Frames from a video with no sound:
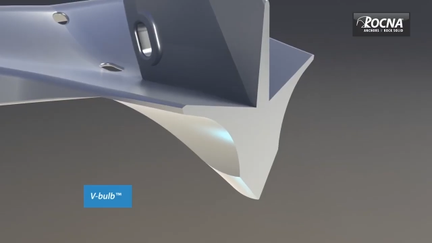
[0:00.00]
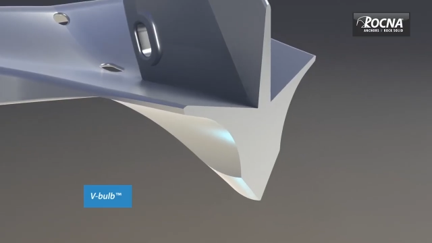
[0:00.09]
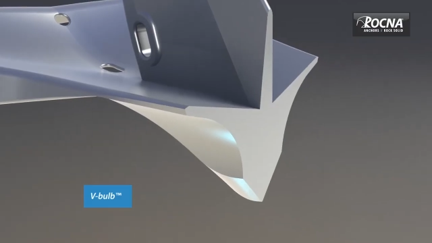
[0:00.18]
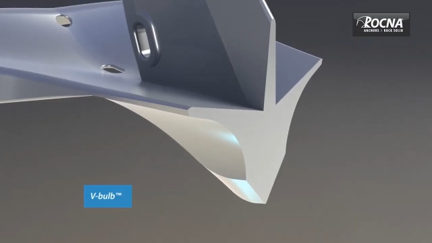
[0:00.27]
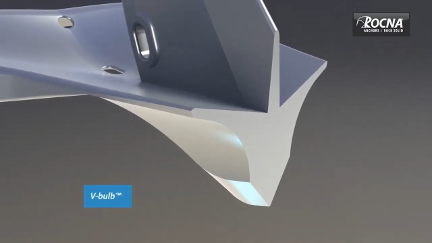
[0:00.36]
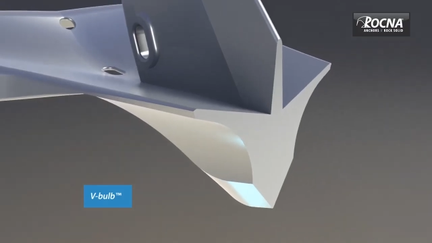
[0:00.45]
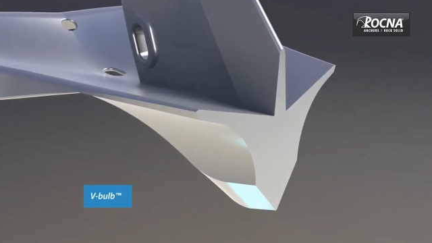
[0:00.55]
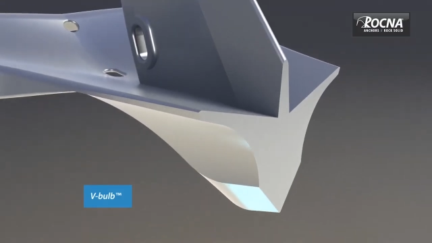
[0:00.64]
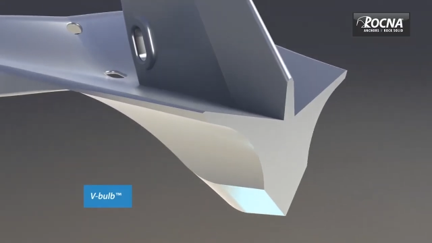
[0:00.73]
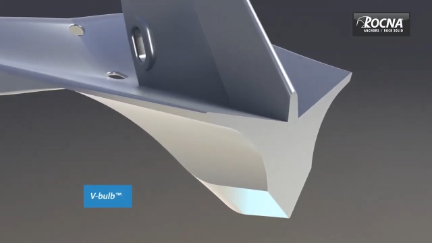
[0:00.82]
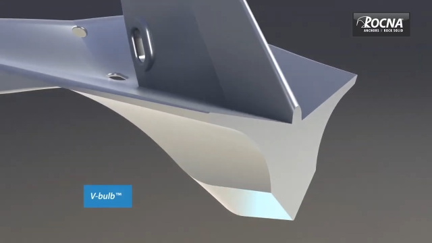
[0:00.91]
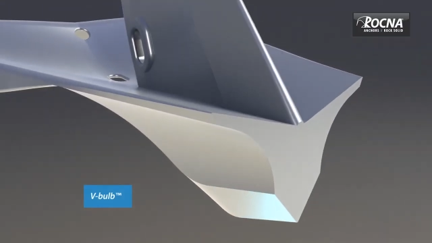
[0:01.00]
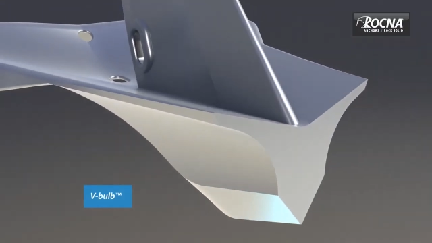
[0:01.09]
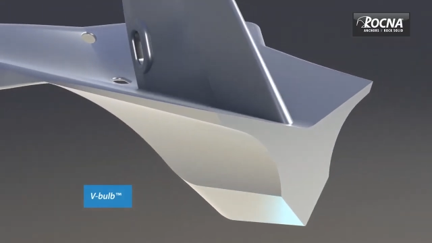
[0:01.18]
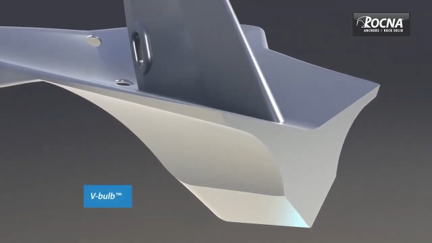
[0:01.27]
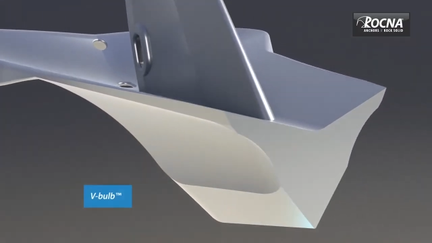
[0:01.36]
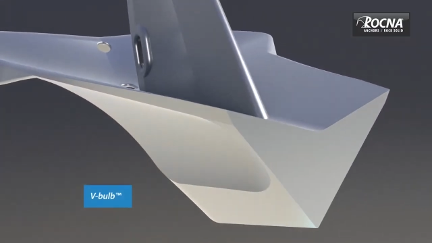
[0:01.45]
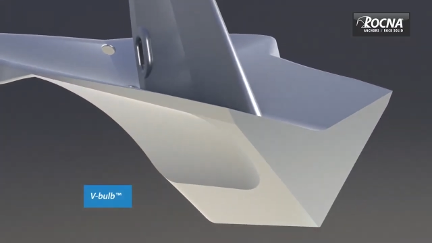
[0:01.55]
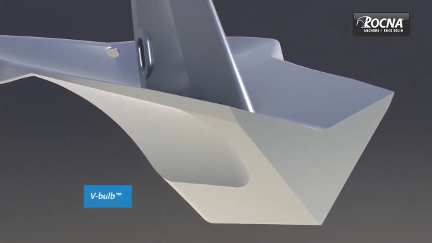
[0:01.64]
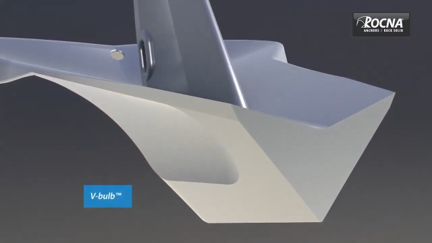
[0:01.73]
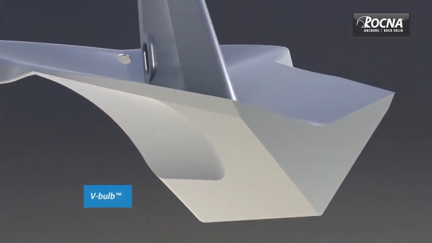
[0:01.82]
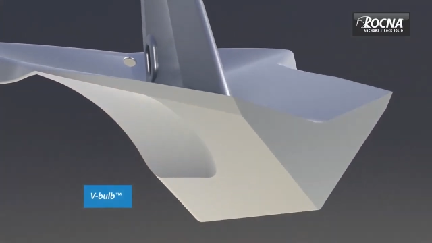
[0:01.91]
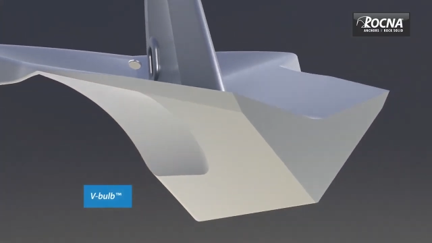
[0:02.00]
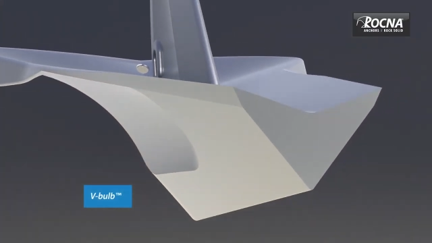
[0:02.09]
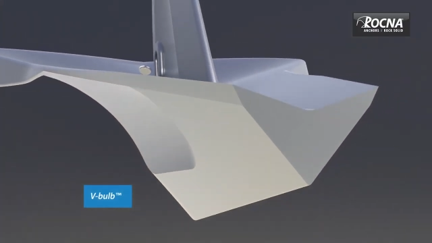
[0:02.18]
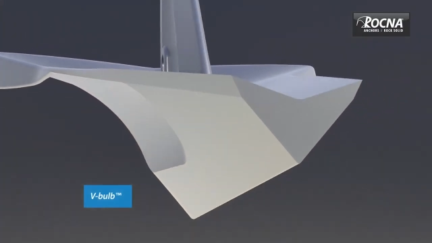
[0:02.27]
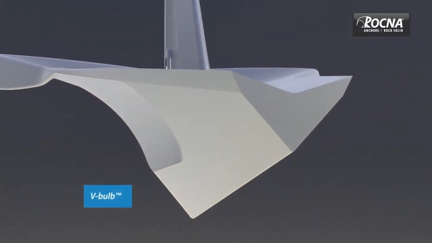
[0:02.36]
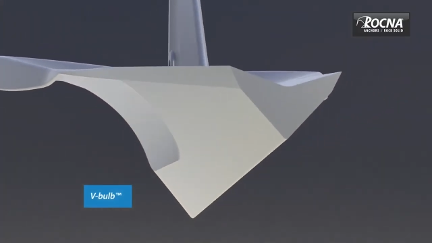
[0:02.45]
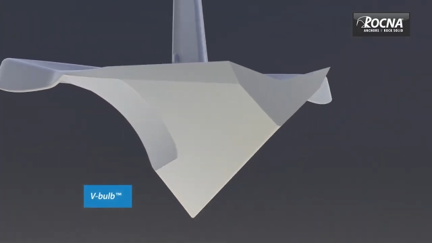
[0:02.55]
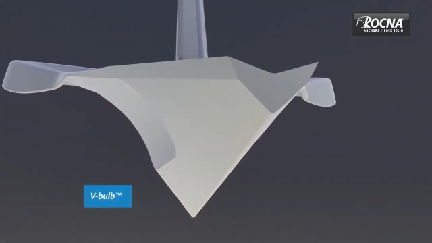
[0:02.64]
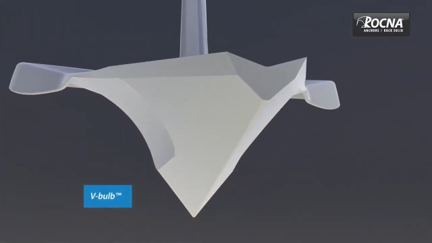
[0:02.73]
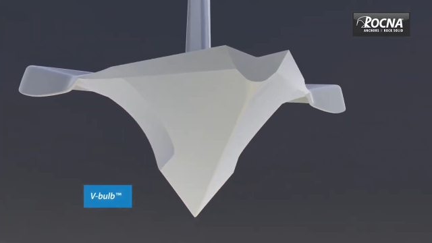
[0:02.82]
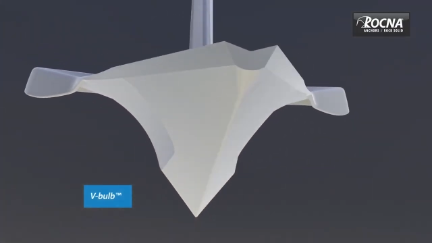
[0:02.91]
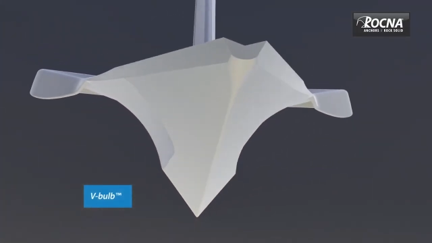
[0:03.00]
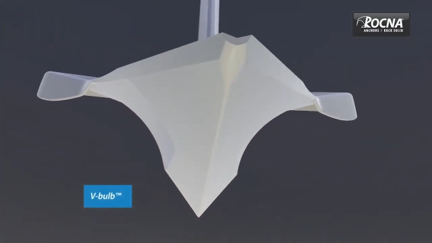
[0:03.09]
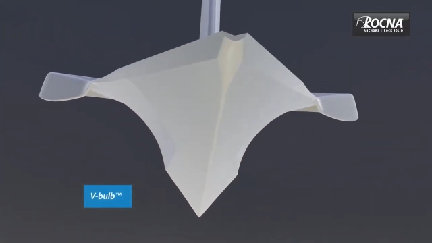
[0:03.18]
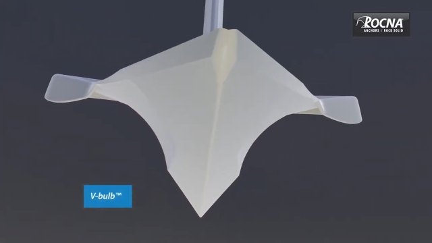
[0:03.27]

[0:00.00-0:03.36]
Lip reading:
[unreadable: no face in view]